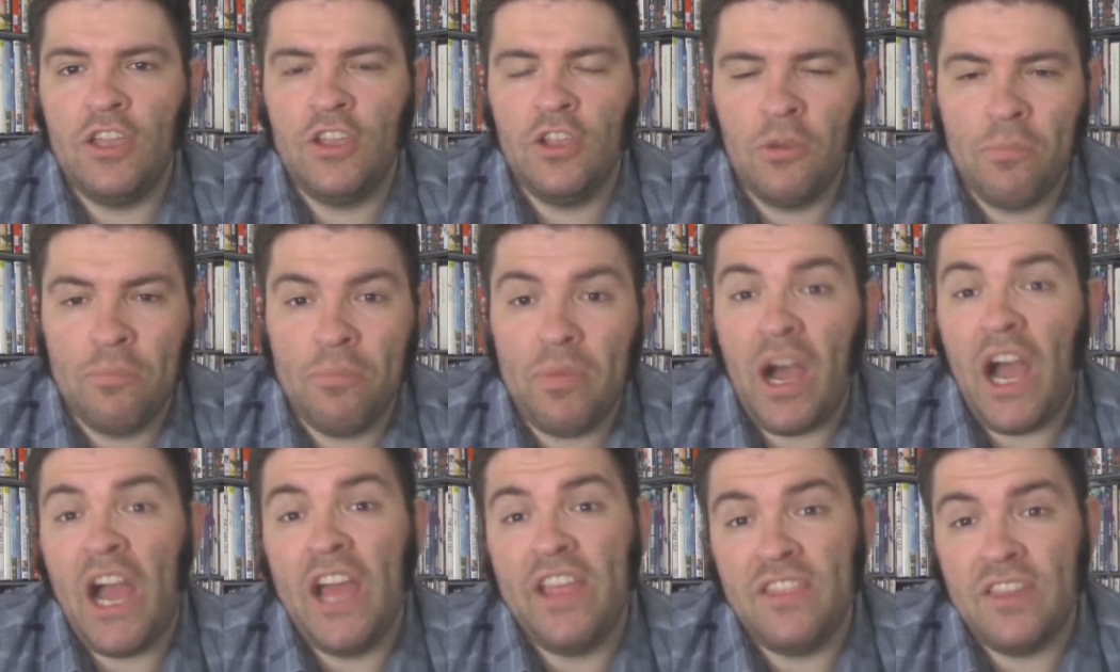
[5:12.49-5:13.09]
your
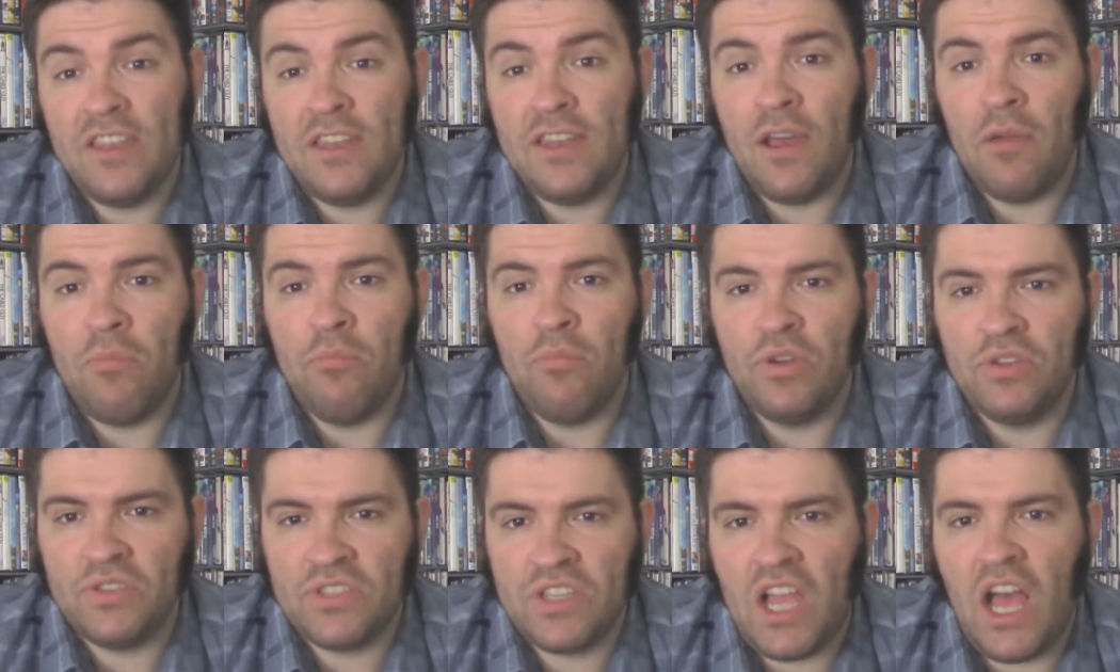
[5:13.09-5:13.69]
by the
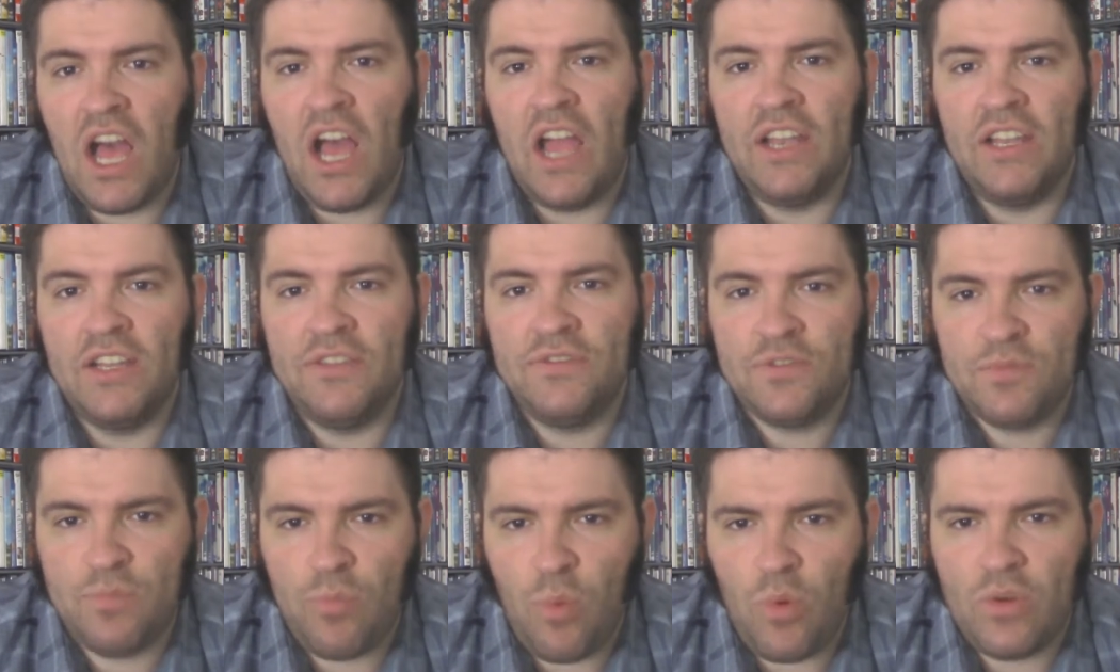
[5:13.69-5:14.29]
numbers kind of
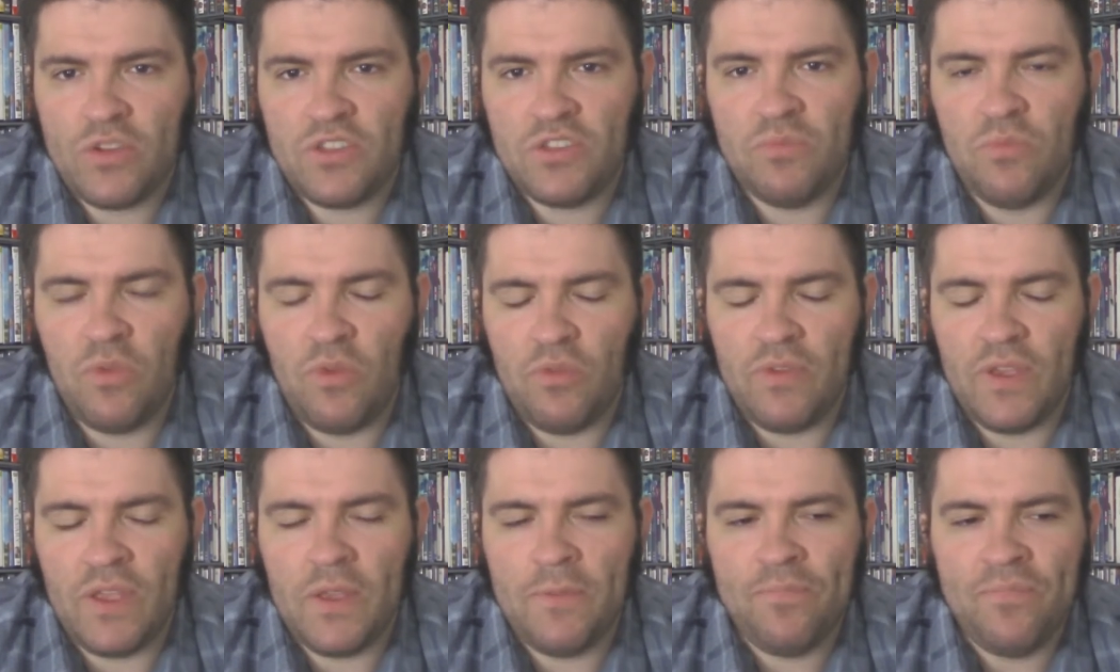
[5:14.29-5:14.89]
sports
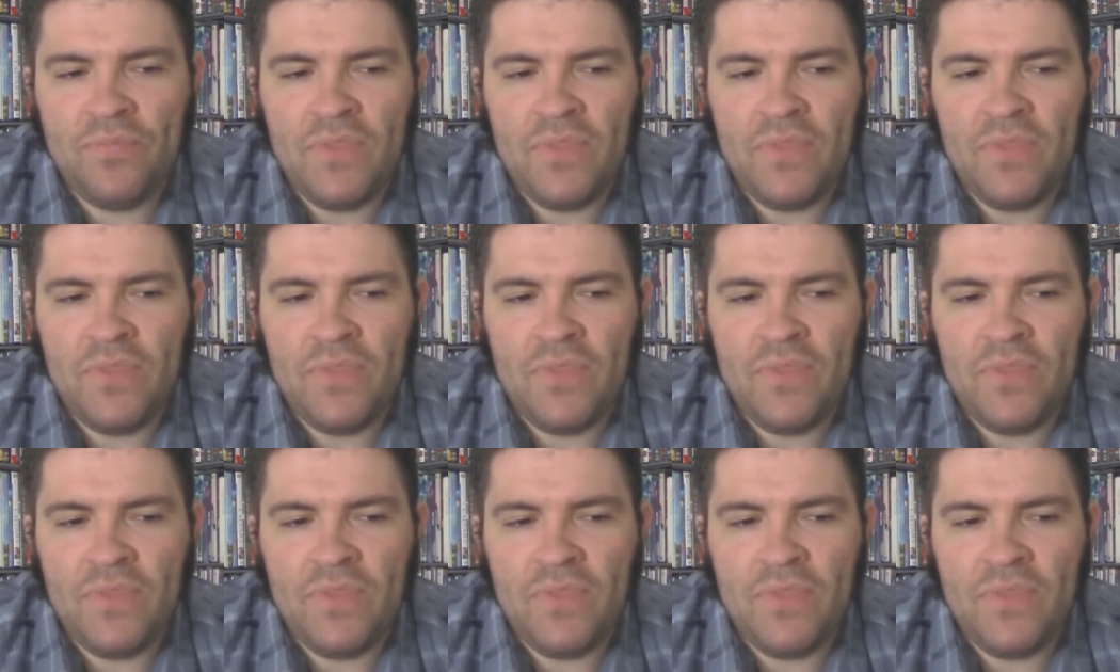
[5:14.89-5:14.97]
movie,